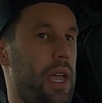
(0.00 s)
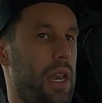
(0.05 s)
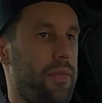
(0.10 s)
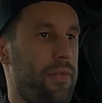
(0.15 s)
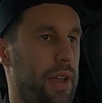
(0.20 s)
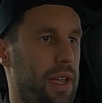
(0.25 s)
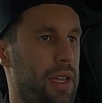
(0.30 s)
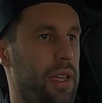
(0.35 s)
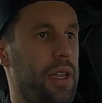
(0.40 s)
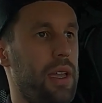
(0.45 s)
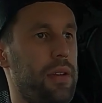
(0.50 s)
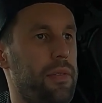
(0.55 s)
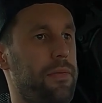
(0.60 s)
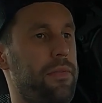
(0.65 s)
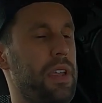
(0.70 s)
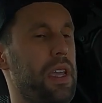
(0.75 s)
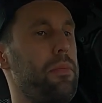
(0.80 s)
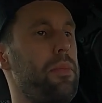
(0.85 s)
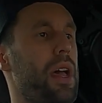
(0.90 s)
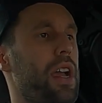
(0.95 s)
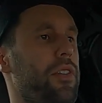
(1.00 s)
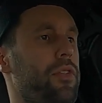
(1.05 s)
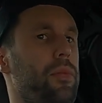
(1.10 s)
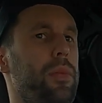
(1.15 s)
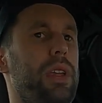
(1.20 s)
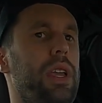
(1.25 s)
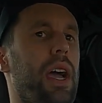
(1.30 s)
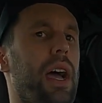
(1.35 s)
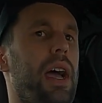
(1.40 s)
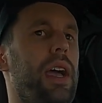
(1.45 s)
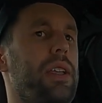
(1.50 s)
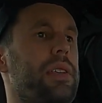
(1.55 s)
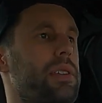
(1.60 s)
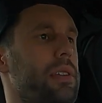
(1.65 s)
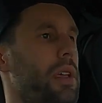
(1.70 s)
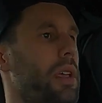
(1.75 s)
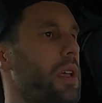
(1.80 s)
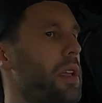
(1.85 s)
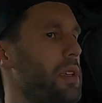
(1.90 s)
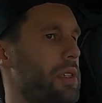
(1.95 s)
And if I can get feedback from you guys,
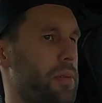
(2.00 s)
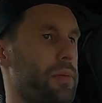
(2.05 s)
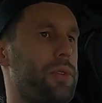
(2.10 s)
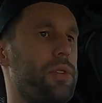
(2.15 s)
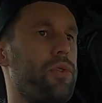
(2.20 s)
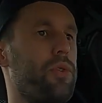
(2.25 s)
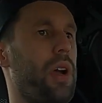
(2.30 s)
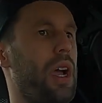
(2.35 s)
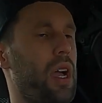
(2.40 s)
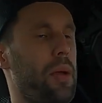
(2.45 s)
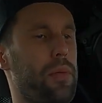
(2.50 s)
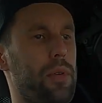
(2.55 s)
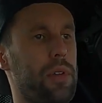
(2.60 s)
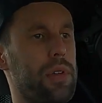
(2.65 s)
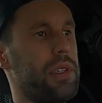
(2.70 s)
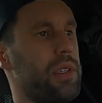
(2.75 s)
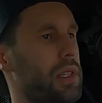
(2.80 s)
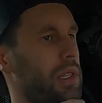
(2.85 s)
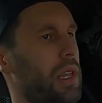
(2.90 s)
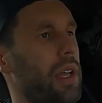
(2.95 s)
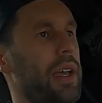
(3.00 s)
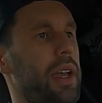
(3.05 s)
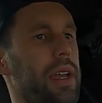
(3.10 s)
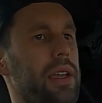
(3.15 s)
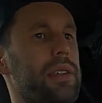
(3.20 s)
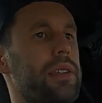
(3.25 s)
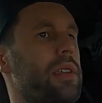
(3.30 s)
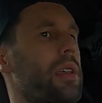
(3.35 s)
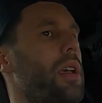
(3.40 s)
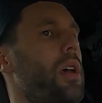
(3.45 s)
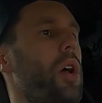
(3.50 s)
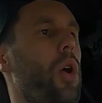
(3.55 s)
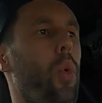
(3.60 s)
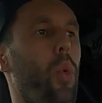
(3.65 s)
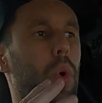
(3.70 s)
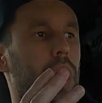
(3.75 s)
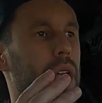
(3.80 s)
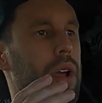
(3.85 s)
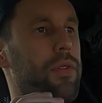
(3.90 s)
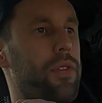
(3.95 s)
subscribers, likes,
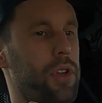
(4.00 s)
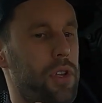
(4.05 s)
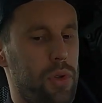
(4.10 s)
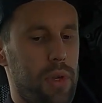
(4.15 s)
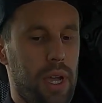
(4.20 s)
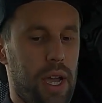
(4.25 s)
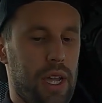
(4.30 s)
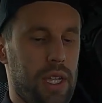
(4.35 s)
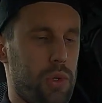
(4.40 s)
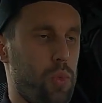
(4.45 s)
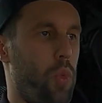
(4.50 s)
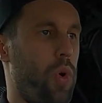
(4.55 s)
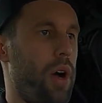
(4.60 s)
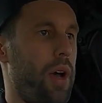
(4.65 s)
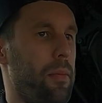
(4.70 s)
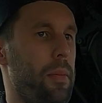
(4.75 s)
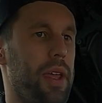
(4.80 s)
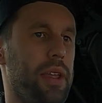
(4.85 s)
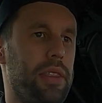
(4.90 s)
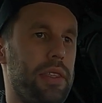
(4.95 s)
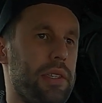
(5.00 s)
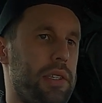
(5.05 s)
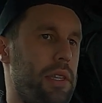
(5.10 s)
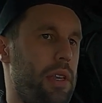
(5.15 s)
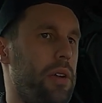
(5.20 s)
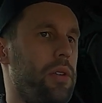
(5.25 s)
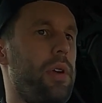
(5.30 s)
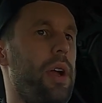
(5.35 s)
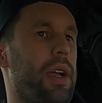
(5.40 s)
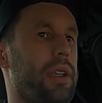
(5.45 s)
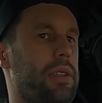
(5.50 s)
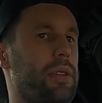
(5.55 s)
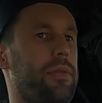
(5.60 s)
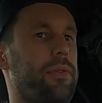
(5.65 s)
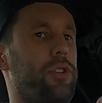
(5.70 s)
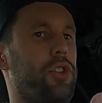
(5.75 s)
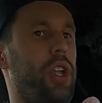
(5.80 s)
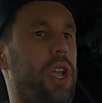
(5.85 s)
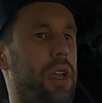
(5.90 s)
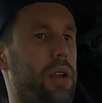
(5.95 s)
whatever you guys want, make this an
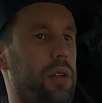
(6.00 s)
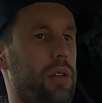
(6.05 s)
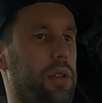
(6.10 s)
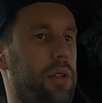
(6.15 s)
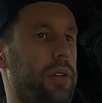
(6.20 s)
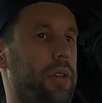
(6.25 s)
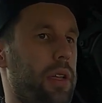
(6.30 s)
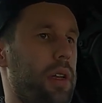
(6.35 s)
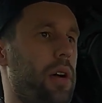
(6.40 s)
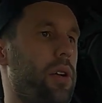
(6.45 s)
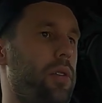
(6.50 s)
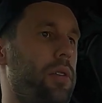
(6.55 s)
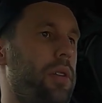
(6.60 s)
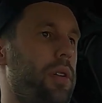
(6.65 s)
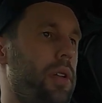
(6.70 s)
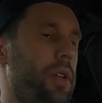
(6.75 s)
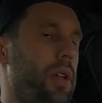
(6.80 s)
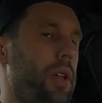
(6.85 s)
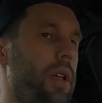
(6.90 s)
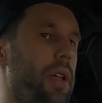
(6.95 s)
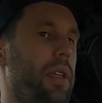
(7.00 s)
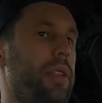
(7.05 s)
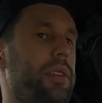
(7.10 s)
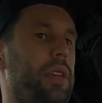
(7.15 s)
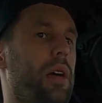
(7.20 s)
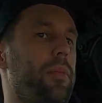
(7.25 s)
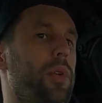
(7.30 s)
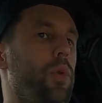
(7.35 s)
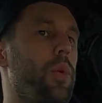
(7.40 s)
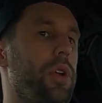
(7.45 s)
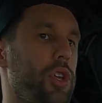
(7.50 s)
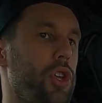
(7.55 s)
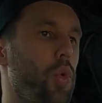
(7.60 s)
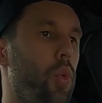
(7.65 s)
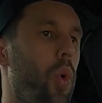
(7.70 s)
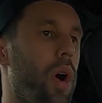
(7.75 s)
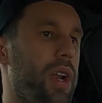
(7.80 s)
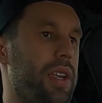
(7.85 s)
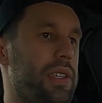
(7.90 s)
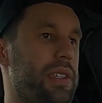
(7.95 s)
interactive channel, you know? Tell me what you
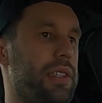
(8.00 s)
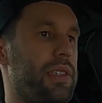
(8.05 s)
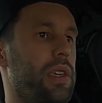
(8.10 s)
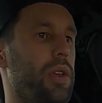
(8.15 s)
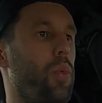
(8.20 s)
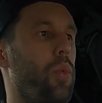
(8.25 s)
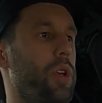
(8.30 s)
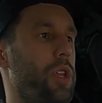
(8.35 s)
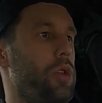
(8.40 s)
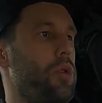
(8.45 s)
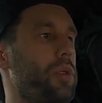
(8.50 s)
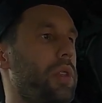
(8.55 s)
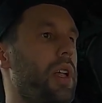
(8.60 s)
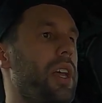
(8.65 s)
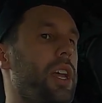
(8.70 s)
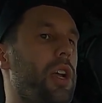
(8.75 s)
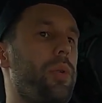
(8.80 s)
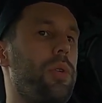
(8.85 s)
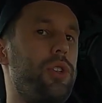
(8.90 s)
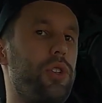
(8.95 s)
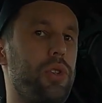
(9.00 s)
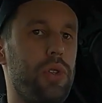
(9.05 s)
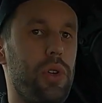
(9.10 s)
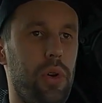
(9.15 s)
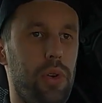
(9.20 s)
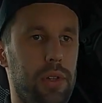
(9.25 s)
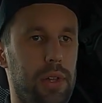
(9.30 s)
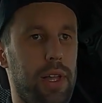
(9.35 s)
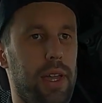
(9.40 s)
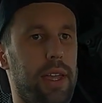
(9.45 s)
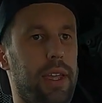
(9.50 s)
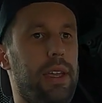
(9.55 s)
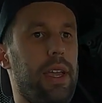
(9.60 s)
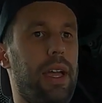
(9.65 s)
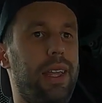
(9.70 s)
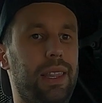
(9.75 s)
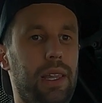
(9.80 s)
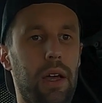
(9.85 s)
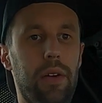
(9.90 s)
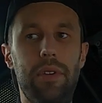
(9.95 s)
want to see, what you like, what you don't like.
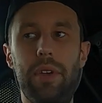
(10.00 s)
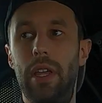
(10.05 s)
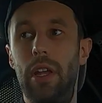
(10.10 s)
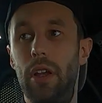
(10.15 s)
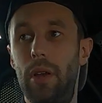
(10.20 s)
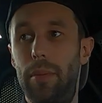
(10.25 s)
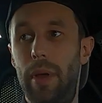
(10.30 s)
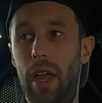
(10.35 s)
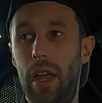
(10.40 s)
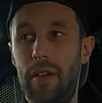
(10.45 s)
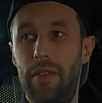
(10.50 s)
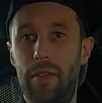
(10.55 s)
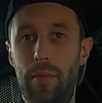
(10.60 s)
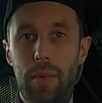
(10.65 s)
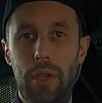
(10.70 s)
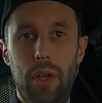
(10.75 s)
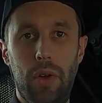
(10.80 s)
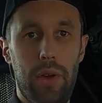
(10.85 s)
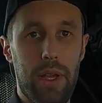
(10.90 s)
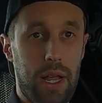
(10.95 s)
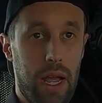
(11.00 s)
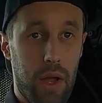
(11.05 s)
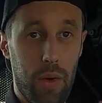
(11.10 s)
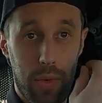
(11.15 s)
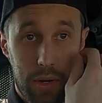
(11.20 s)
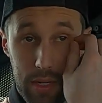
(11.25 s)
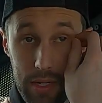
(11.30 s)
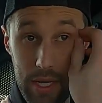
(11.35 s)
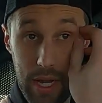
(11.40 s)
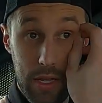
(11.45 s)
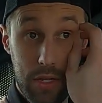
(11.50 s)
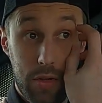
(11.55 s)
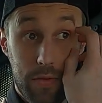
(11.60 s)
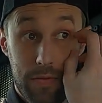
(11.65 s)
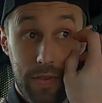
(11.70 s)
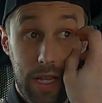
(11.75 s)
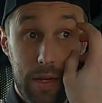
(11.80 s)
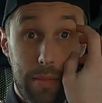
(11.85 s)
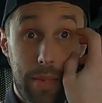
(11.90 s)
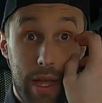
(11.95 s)
I'd love to hear back from you and I would take your
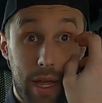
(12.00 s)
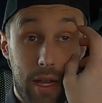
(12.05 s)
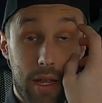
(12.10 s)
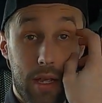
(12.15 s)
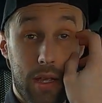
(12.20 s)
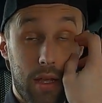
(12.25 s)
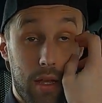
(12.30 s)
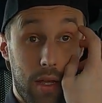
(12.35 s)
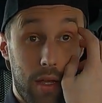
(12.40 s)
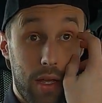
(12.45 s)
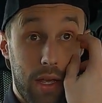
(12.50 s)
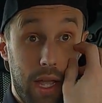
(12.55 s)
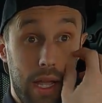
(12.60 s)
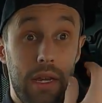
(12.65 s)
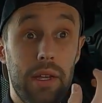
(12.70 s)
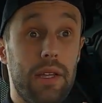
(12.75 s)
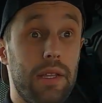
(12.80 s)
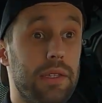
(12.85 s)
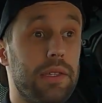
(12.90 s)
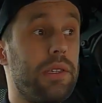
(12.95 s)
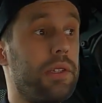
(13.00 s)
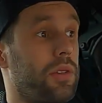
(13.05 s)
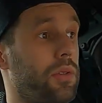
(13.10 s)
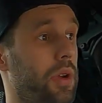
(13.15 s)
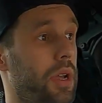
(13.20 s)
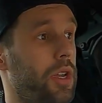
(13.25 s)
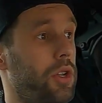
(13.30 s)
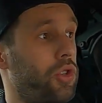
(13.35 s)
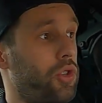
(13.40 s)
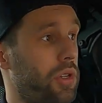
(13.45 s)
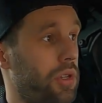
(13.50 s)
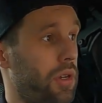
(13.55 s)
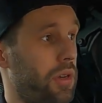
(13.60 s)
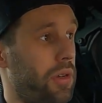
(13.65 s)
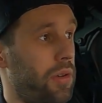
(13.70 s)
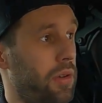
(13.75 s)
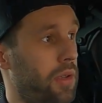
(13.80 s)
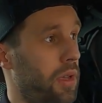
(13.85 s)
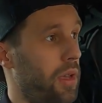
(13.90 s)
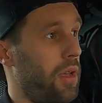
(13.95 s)
feedback into consideration
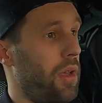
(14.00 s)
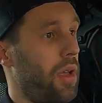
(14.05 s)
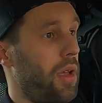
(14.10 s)
and